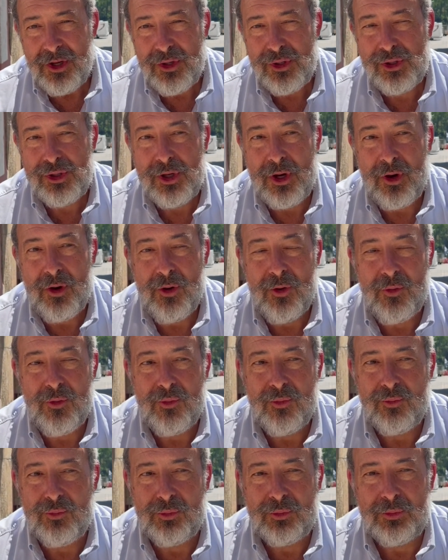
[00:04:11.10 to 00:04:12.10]

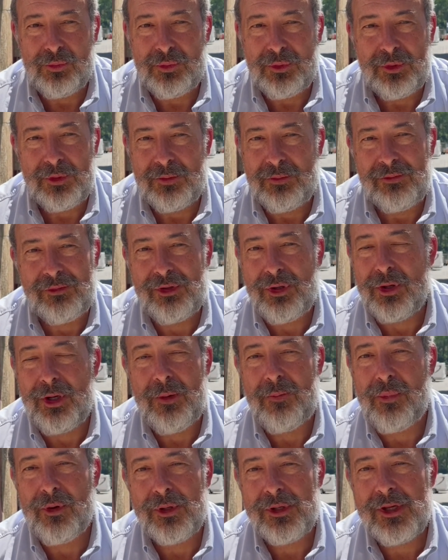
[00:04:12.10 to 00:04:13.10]
So Tawny
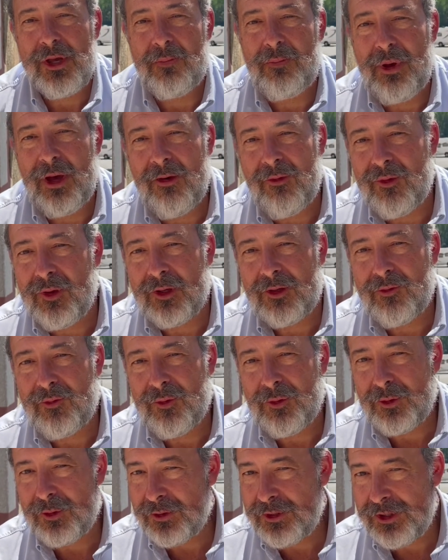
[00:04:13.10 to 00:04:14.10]
ports are perfect
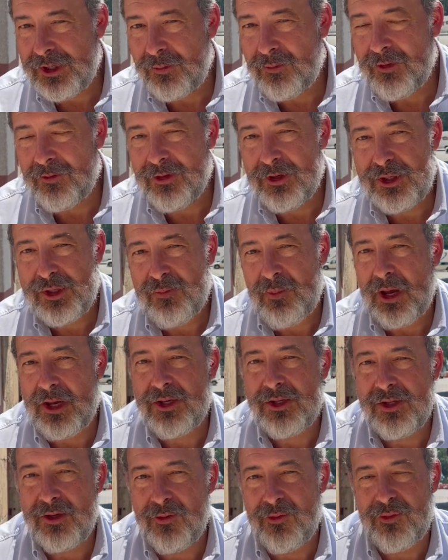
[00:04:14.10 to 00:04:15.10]
for some of the
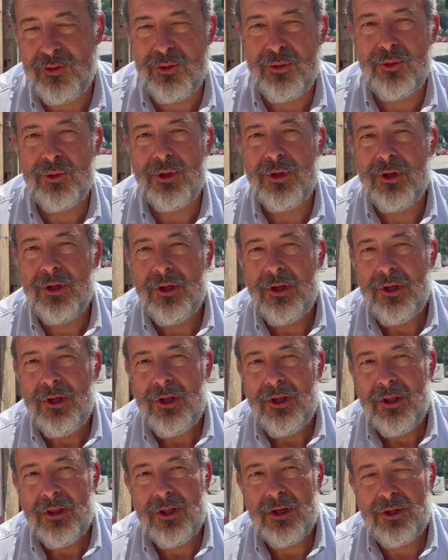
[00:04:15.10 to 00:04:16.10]
spicy food
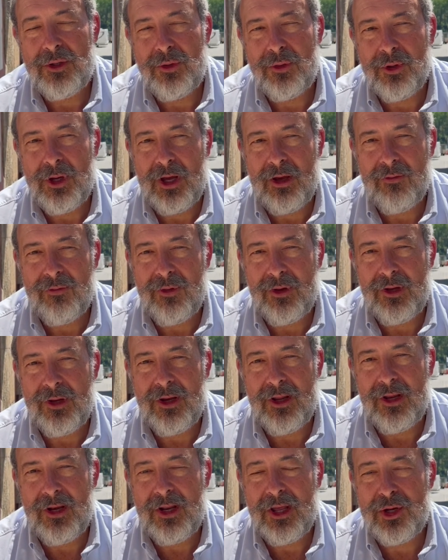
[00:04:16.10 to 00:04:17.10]
that you have
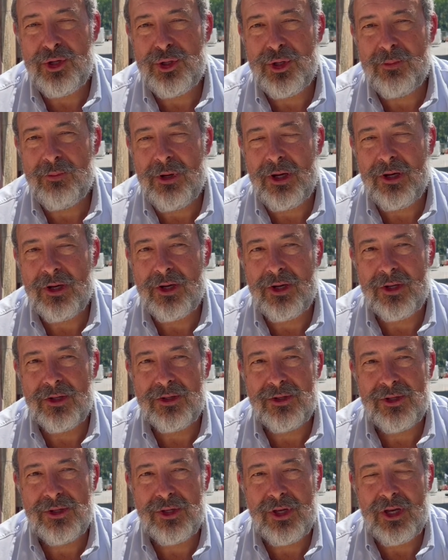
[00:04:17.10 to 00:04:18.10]
in Asian
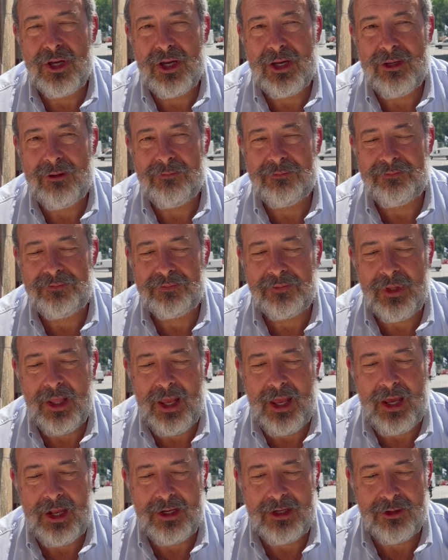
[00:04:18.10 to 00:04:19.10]
markets,
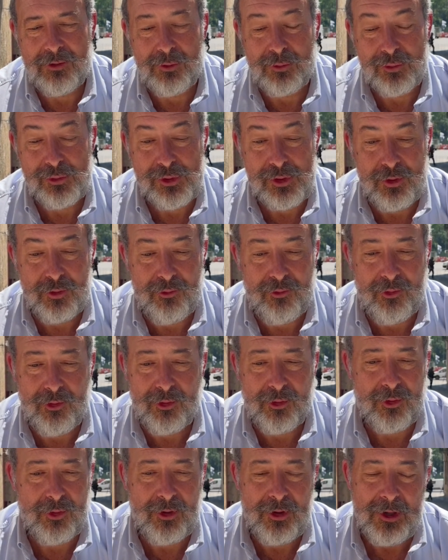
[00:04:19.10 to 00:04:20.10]
and also
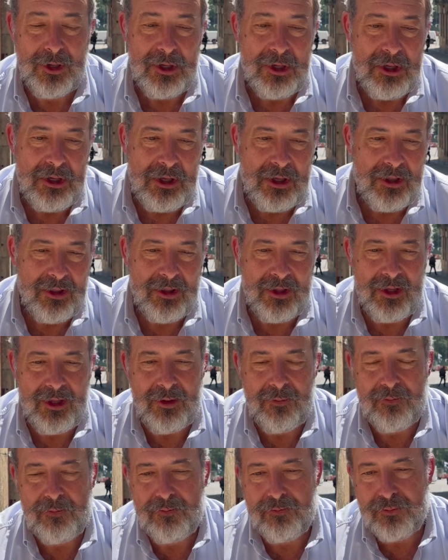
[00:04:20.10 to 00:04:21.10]
for the
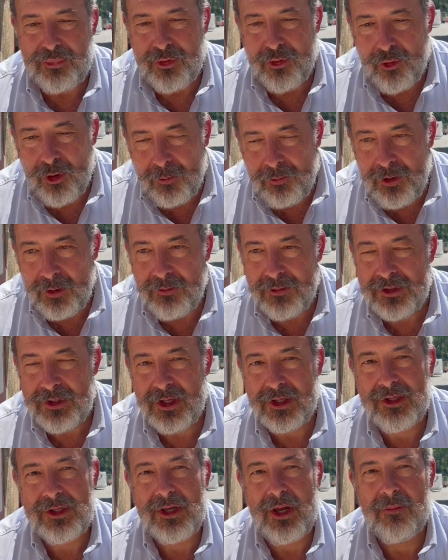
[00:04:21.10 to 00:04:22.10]
problems
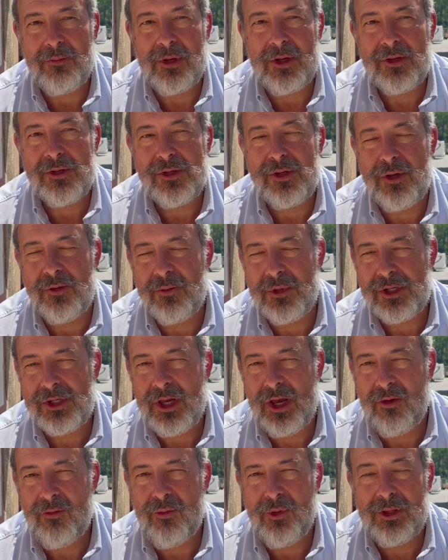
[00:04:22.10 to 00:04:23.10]
that some consumers
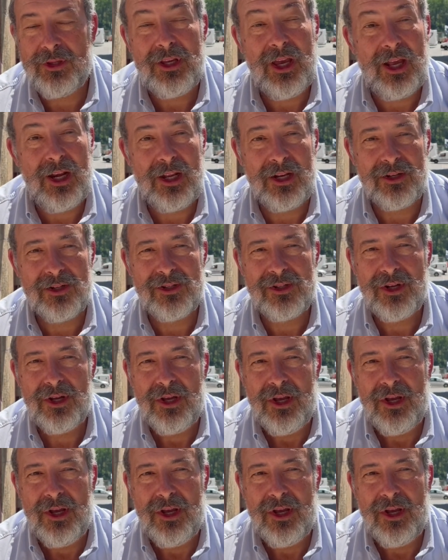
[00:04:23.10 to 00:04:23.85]
have with tannins.